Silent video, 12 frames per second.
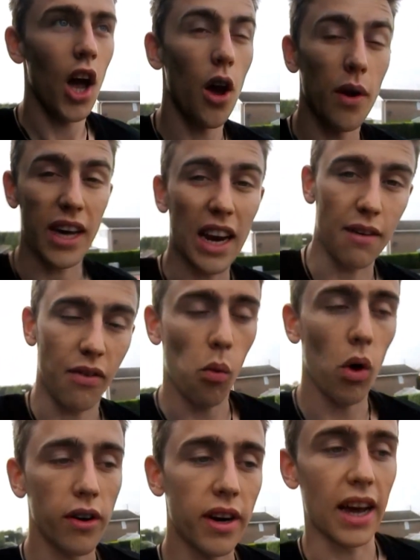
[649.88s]
only getting it for
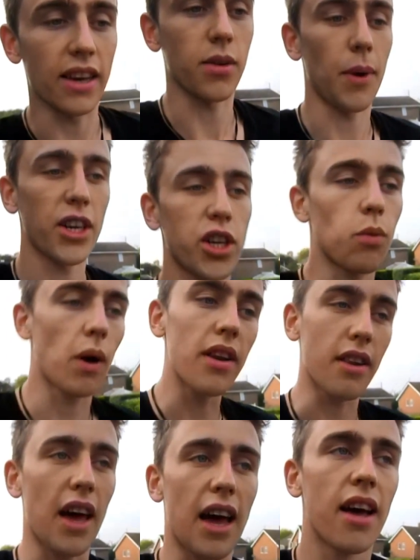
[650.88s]
1 day. So we actually
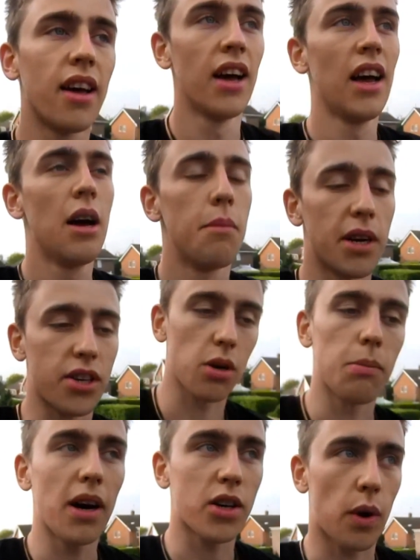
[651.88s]
went there, but it's
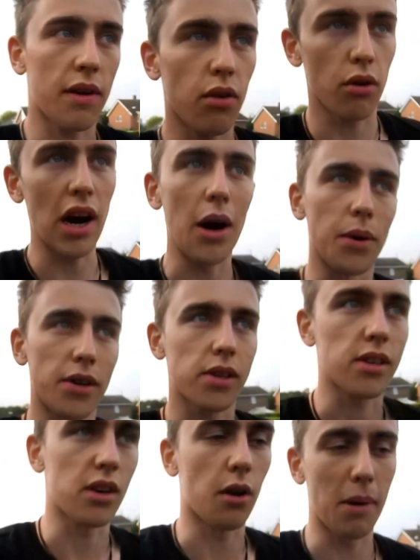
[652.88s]
done by 24 hours,
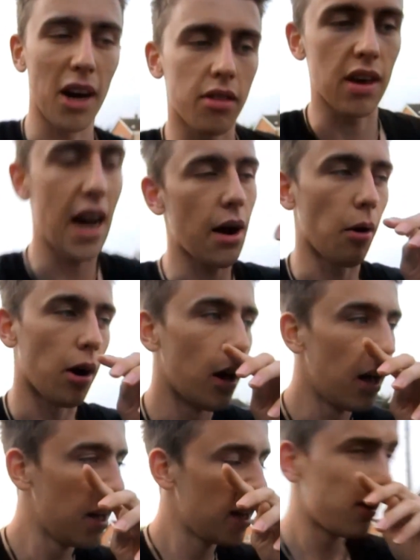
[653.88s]
not by the hour.
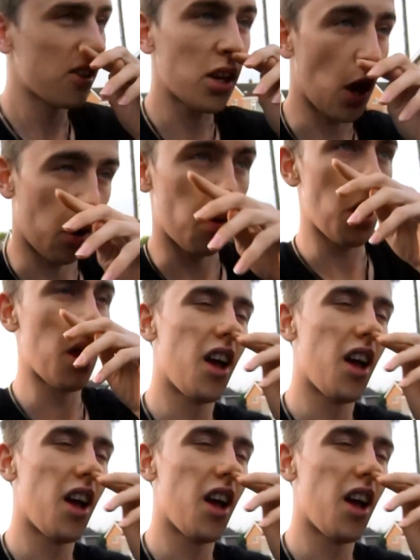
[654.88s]
So